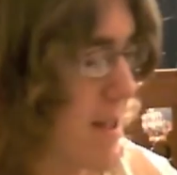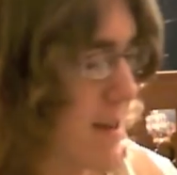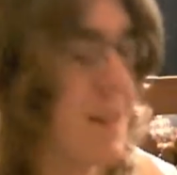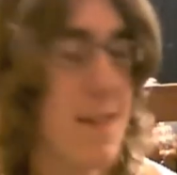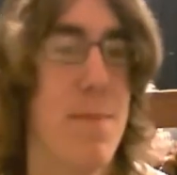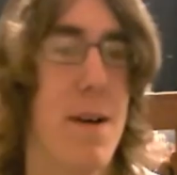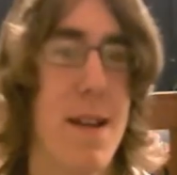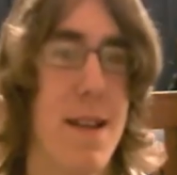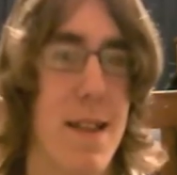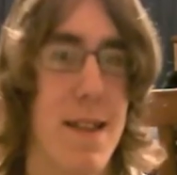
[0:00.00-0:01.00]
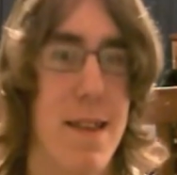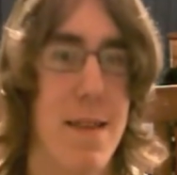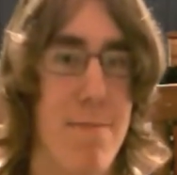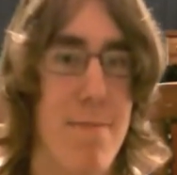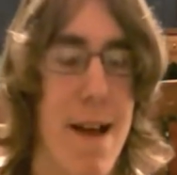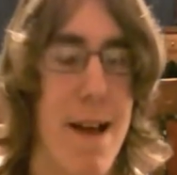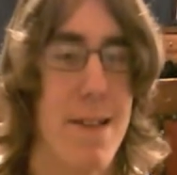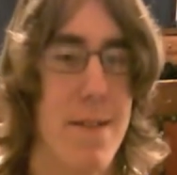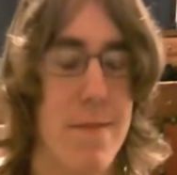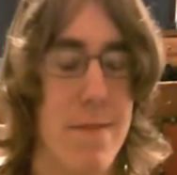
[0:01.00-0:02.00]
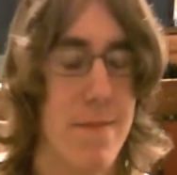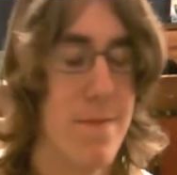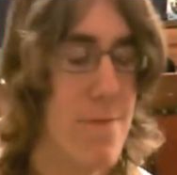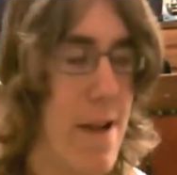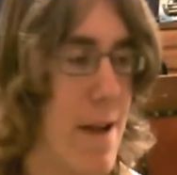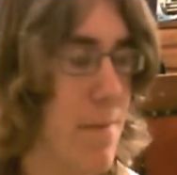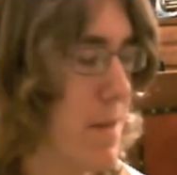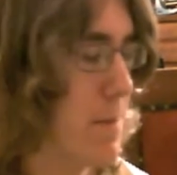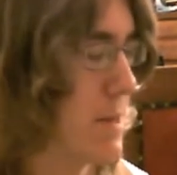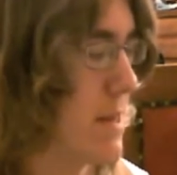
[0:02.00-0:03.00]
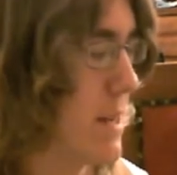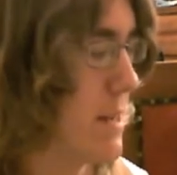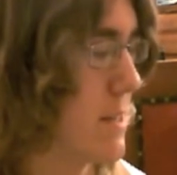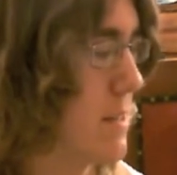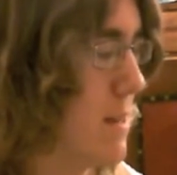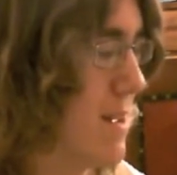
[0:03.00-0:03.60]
despite the massive RAM limitation.